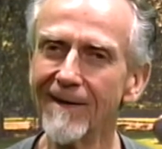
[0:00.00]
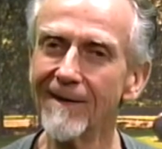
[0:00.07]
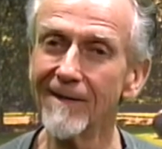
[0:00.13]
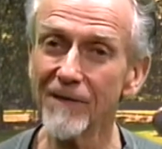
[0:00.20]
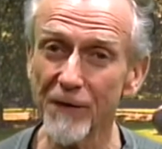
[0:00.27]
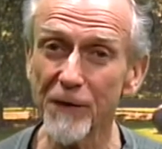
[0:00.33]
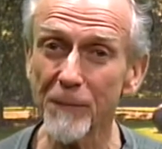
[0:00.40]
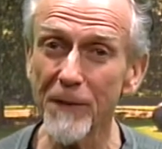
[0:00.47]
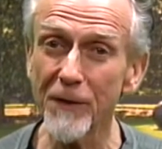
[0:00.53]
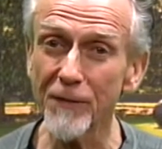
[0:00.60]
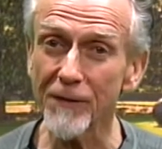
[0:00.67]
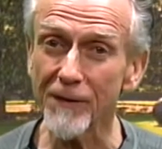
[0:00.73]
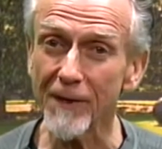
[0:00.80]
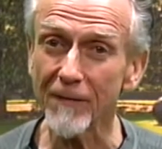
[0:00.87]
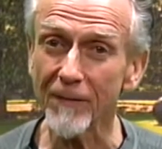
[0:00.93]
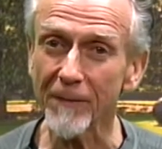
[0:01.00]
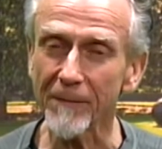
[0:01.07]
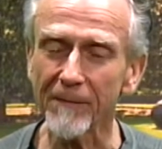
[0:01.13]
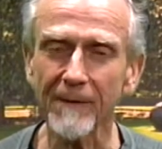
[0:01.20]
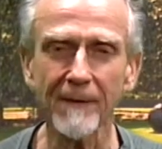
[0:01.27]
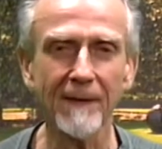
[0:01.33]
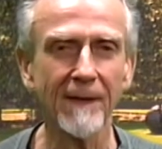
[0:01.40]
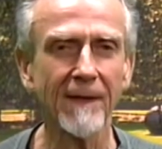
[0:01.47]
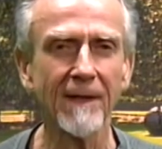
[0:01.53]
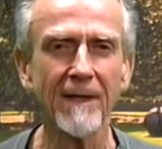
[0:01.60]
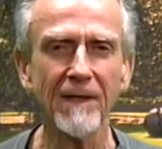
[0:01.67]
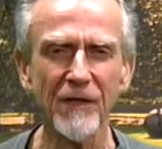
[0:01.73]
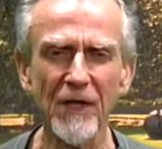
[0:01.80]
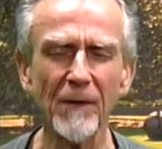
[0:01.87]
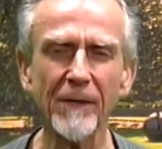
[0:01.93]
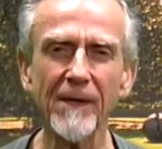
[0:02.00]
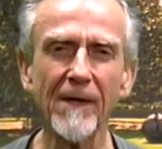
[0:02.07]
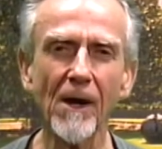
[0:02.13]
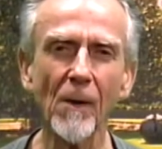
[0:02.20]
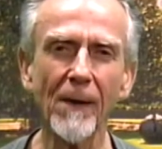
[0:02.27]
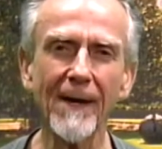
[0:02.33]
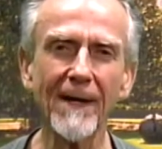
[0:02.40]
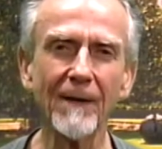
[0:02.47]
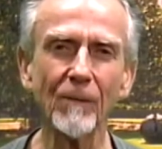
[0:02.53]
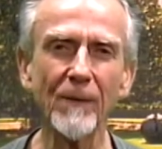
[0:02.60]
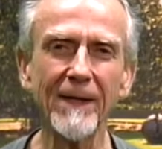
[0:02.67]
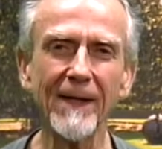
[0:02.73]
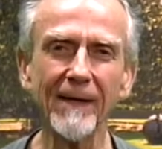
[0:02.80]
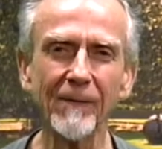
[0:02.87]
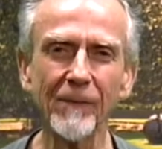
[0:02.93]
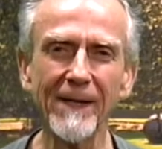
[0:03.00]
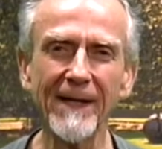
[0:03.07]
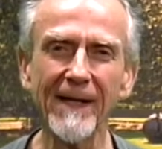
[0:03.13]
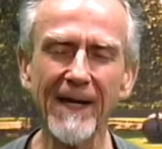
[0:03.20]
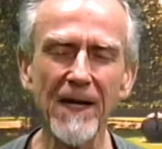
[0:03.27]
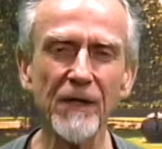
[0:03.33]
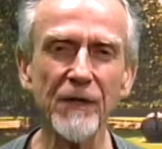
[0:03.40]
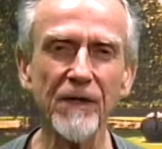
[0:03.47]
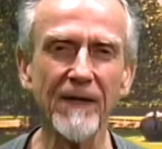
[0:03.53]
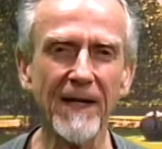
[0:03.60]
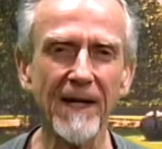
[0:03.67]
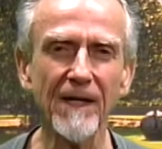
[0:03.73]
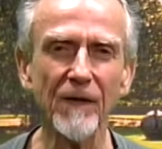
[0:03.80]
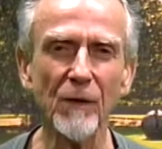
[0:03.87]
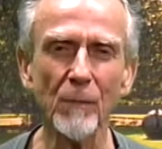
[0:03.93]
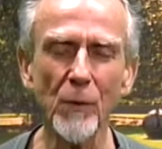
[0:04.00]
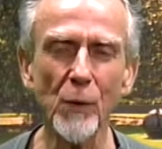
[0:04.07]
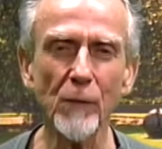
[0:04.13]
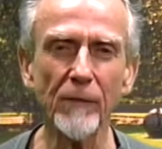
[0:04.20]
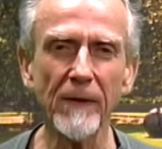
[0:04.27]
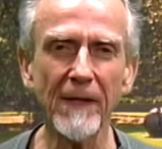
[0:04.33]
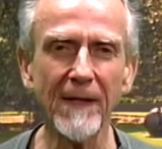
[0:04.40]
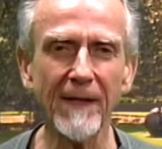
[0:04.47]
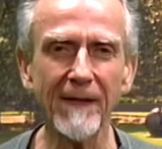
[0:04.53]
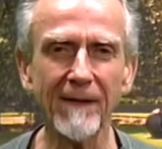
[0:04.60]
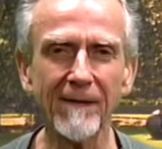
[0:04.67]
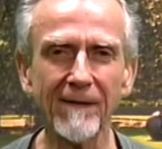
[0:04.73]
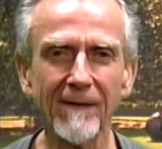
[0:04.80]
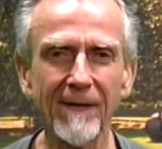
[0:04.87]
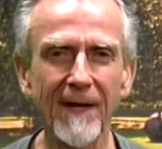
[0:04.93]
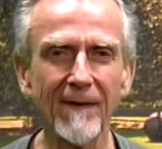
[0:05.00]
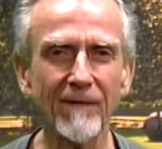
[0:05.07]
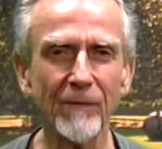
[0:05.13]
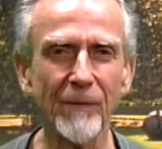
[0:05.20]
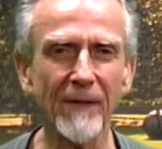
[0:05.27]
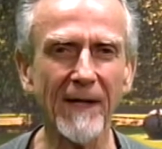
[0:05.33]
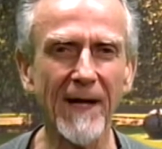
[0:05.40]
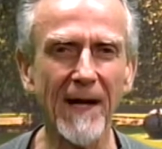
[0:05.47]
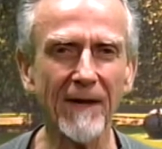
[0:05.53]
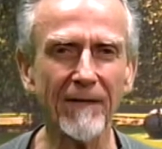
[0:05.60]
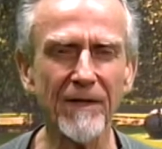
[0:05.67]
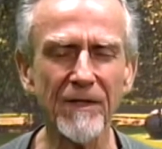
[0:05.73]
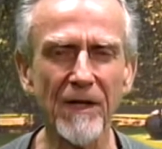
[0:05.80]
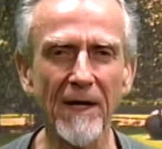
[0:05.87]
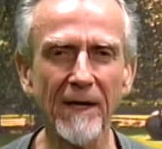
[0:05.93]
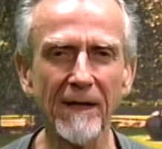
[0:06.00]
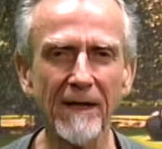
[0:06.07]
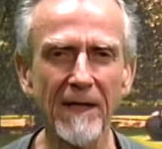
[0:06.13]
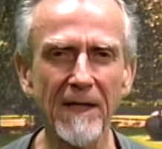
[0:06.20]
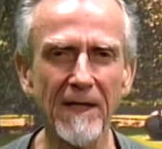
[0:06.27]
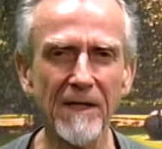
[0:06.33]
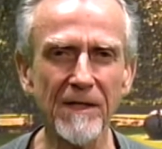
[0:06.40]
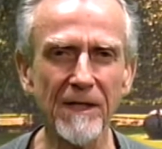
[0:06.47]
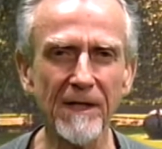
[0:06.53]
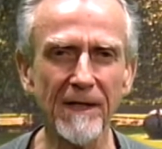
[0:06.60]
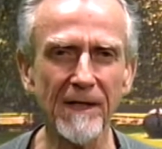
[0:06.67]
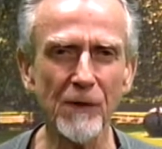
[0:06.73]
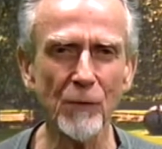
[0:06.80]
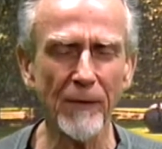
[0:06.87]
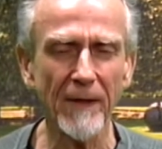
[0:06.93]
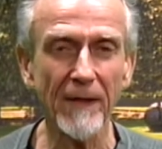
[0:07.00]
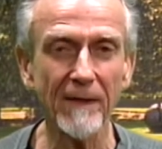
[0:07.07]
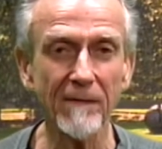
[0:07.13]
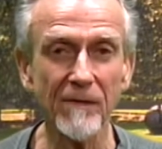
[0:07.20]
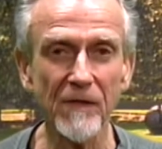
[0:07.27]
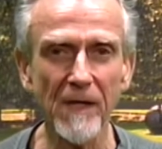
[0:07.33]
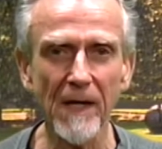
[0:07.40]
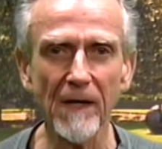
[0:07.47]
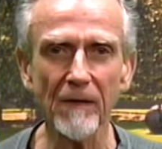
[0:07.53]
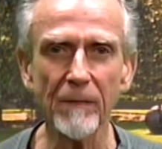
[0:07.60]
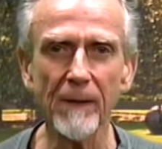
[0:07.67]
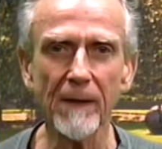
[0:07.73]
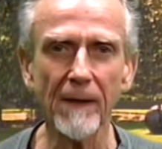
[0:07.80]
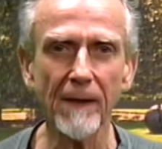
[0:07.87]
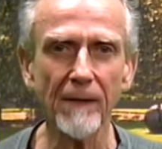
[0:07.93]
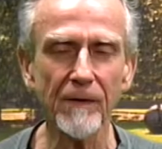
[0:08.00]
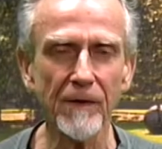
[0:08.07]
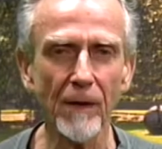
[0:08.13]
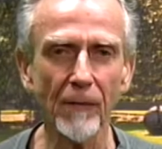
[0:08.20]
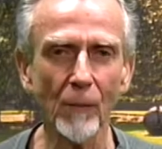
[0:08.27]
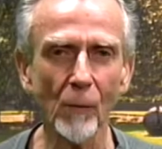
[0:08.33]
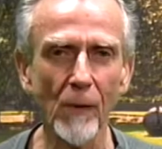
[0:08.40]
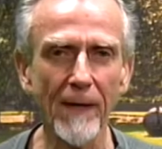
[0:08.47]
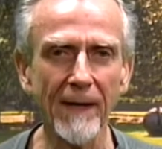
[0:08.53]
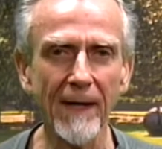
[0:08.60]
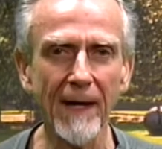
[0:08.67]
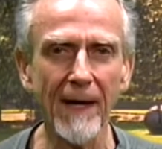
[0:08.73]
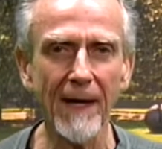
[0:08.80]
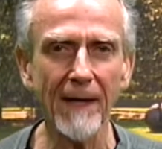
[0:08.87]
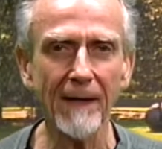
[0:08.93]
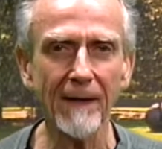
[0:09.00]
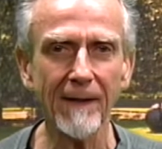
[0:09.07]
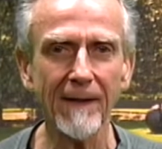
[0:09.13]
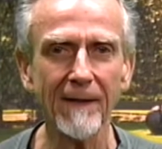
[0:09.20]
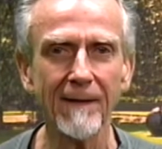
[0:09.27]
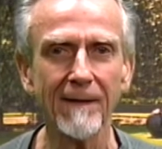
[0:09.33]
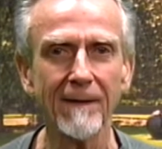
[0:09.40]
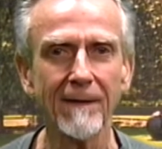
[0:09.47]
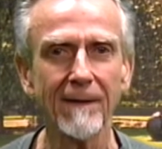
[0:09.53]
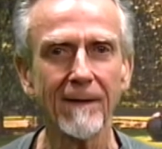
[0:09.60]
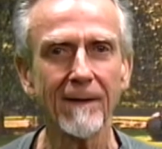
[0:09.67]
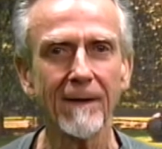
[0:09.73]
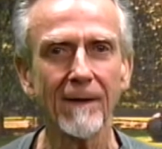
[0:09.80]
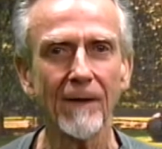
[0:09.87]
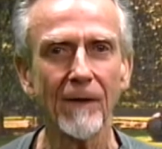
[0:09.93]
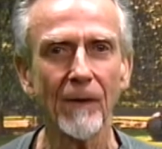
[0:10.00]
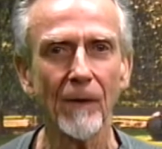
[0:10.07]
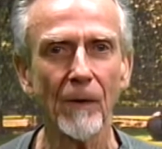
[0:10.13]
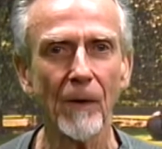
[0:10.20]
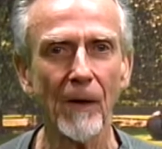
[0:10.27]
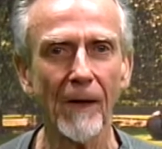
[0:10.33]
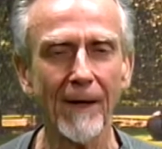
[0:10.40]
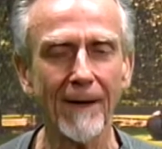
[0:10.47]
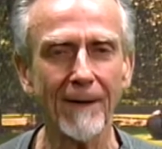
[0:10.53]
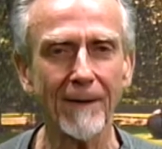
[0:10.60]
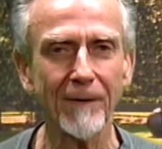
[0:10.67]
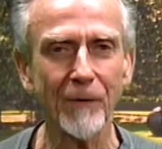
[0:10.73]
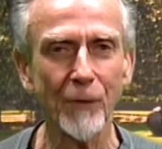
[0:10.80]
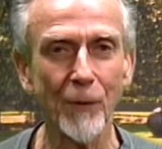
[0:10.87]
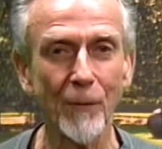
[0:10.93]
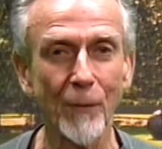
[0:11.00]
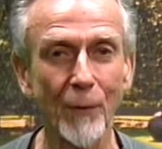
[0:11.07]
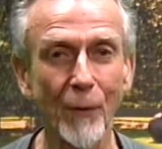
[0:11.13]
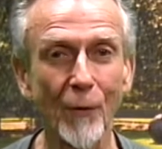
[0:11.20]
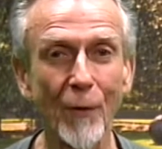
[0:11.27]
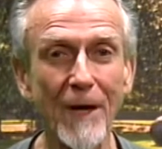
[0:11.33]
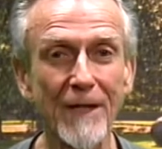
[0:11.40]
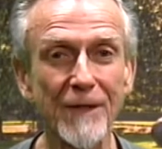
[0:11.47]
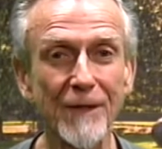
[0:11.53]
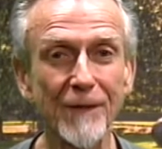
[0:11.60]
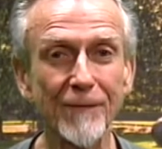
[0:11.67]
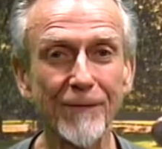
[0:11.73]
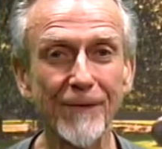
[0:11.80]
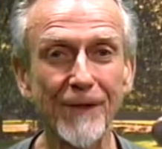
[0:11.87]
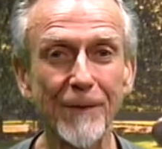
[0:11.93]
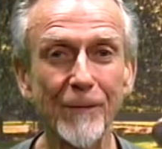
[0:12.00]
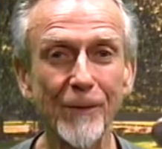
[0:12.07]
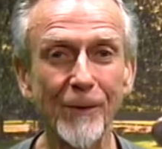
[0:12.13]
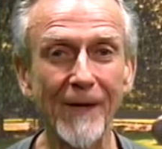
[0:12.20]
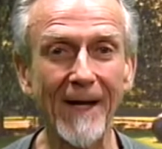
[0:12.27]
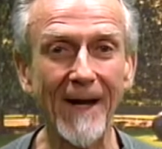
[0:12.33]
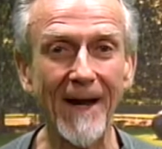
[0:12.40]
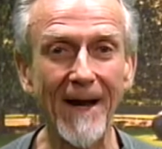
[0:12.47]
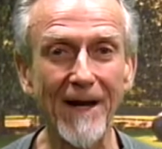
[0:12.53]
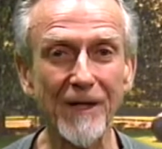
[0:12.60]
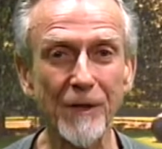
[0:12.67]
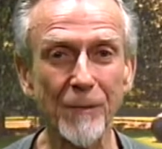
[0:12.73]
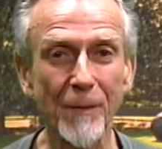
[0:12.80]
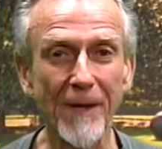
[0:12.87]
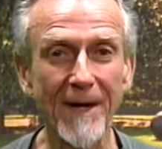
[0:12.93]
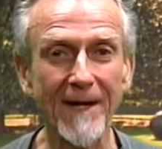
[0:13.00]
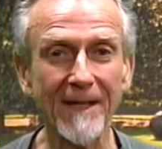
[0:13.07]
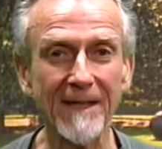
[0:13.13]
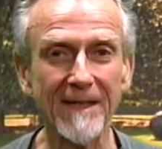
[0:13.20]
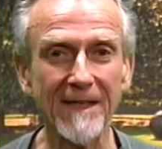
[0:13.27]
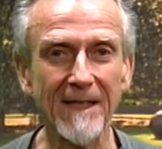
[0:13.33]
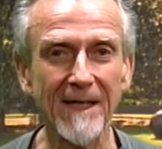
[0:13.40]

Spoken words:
suspicious of him. So, you know, when it gets to the end of the movie, you're left with a kind of this uneasiness within yourself because on the one hand, your progressive liberal aspect